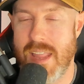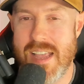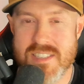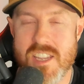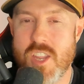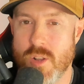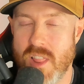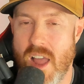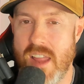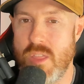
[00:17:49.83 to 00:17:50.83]
isn't your
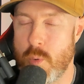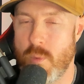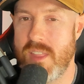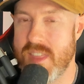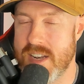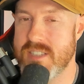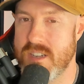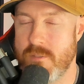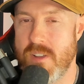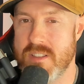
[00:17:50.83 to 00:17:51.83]
line 3 that is a
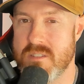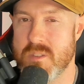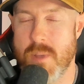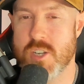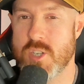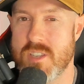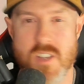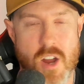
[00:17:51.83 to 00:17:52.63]
defensive specialist